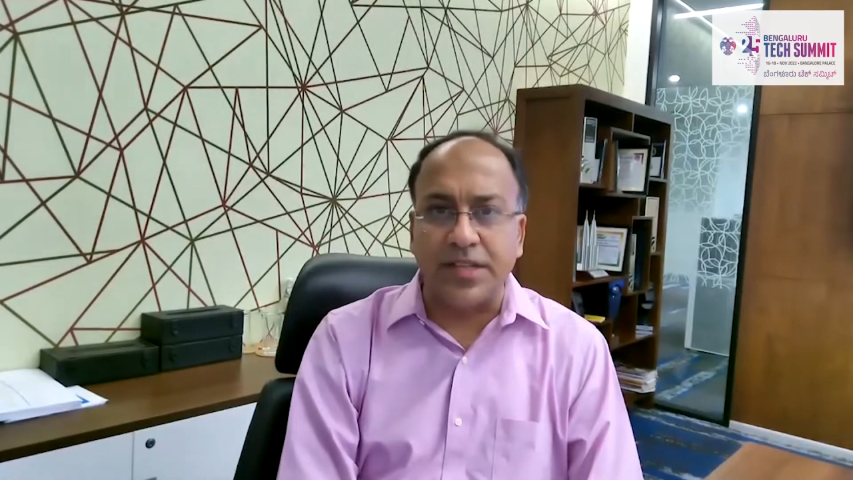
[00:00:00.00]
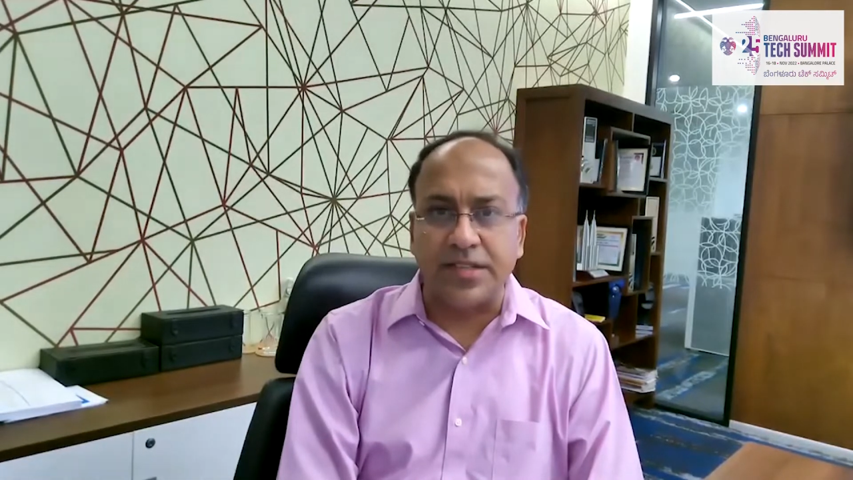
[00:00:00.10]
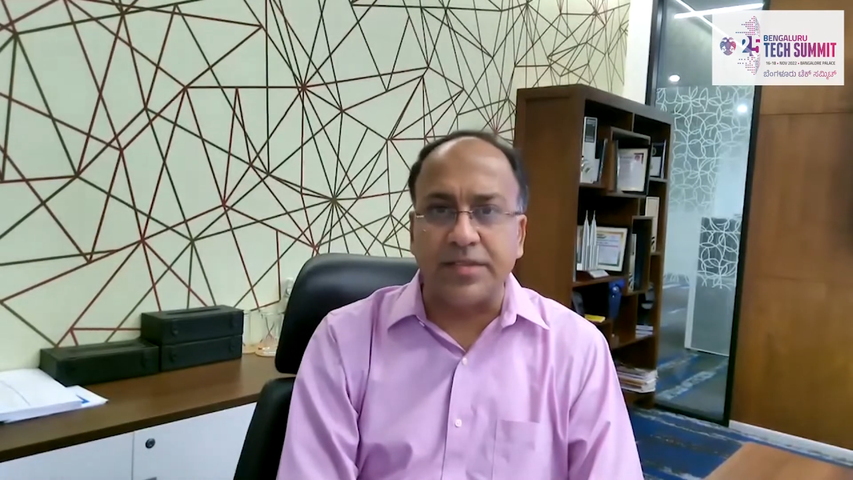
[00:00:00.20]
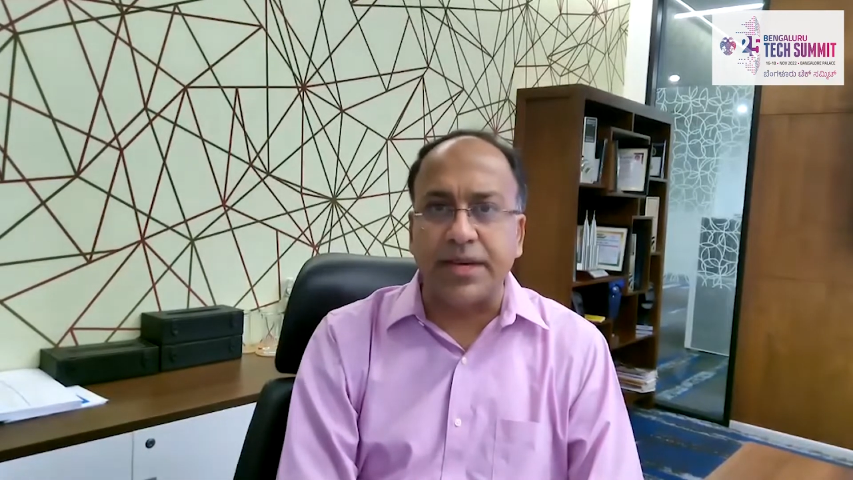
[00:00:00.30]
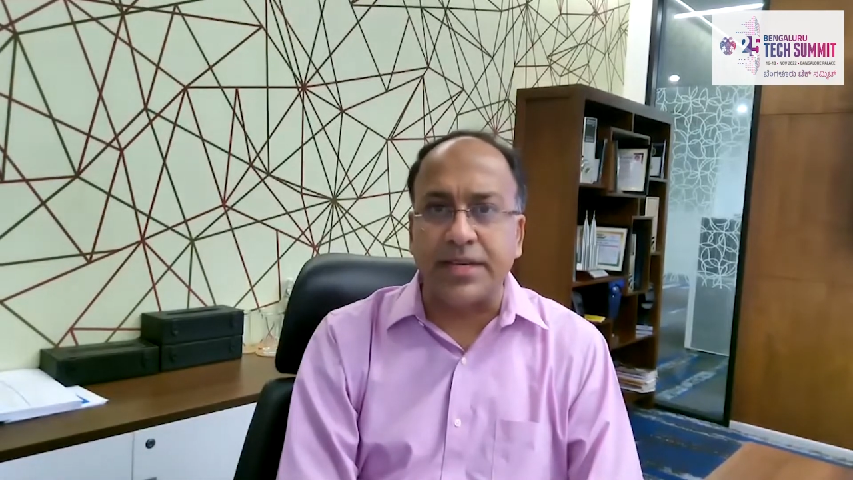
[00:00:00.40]

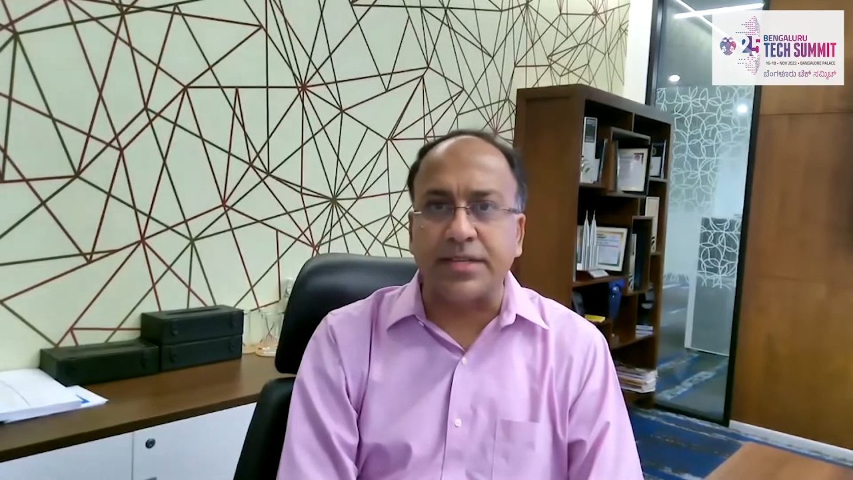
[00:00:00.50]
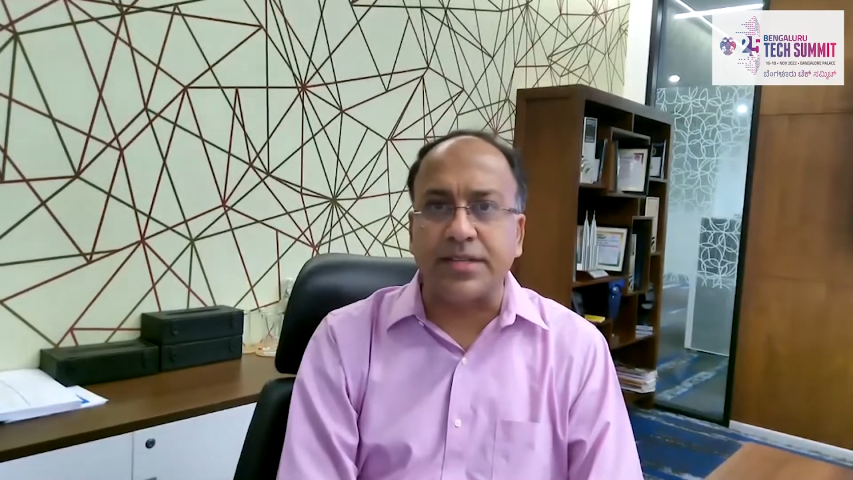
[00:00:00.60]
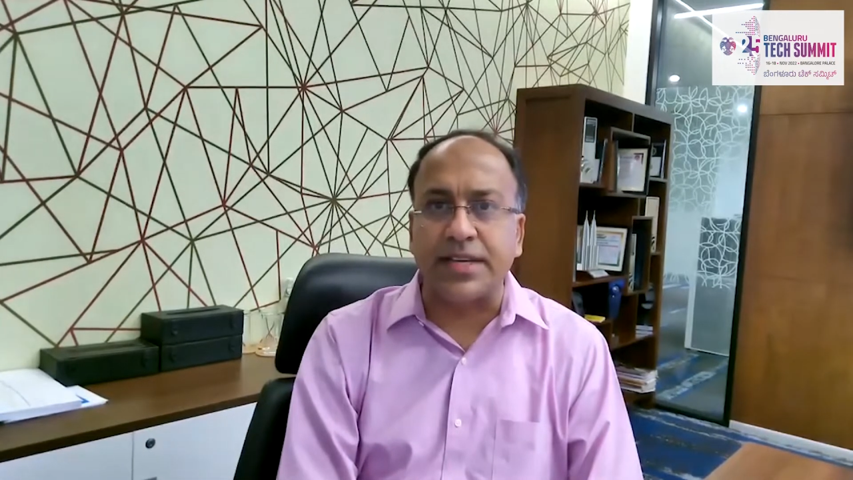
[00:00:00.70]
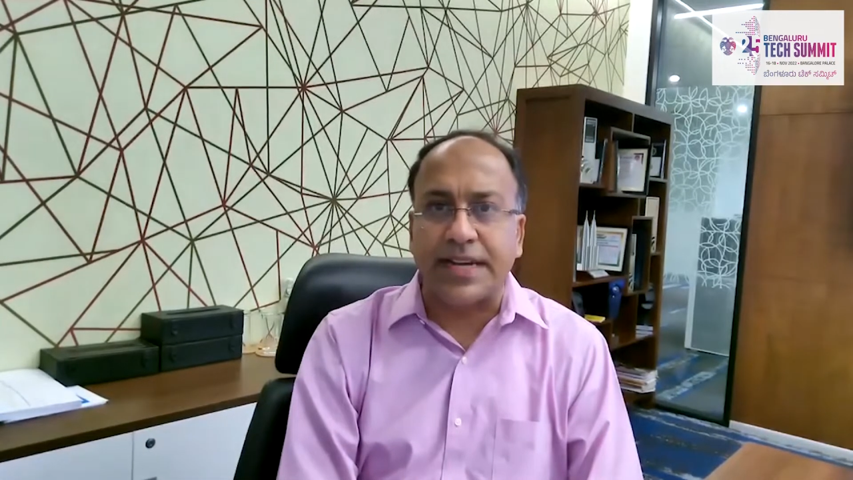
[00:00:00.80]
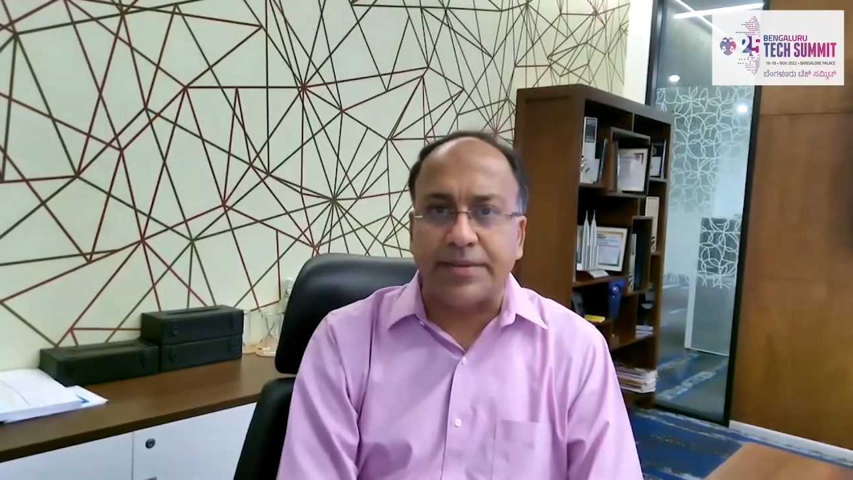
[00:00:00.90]

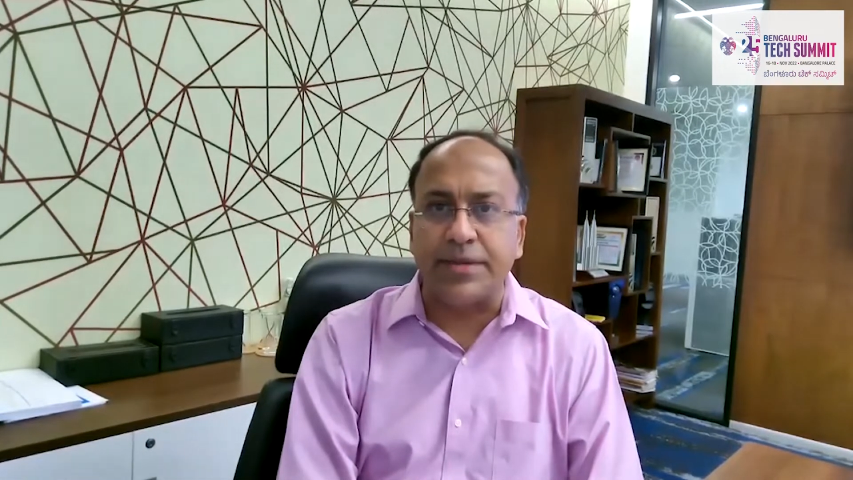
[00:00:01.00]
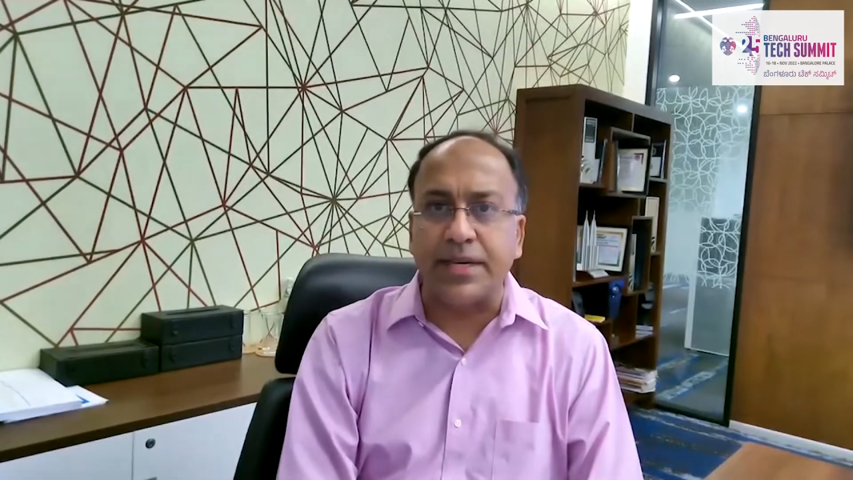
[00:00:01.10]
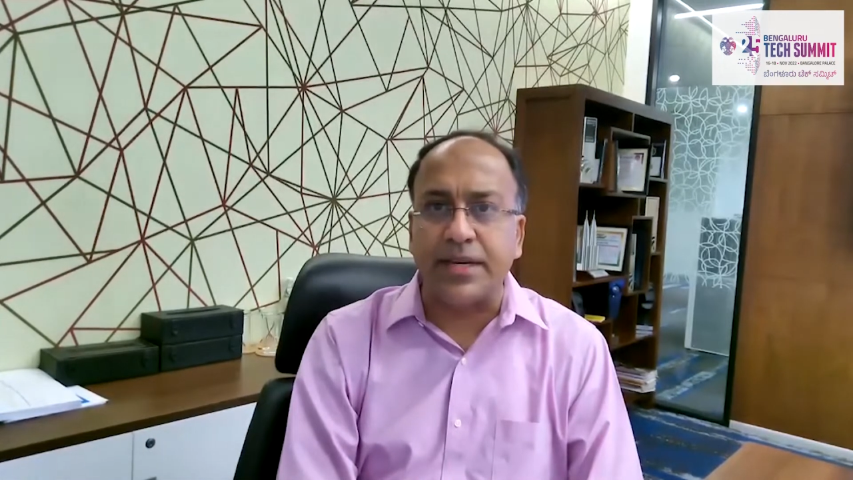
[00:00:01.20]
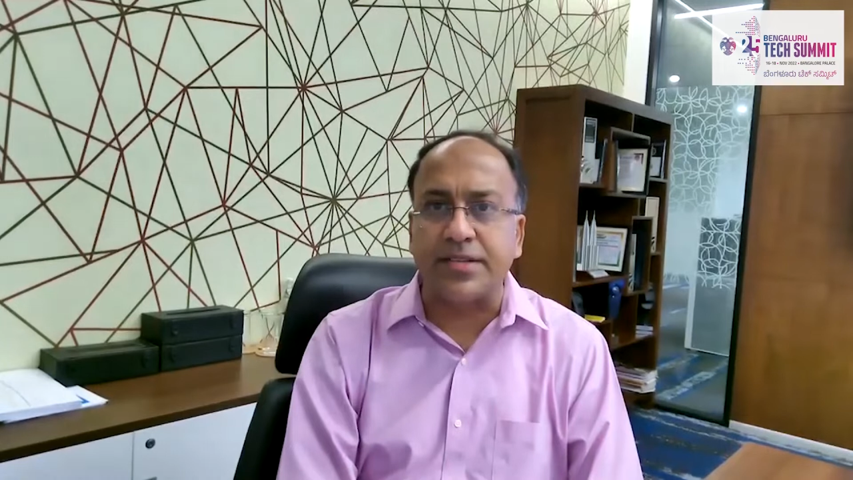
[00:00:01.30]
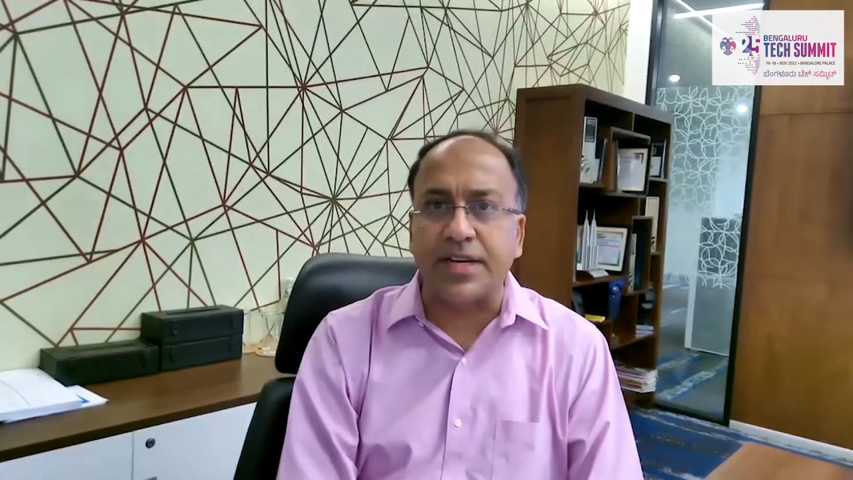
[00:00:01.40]
policymakers, academia,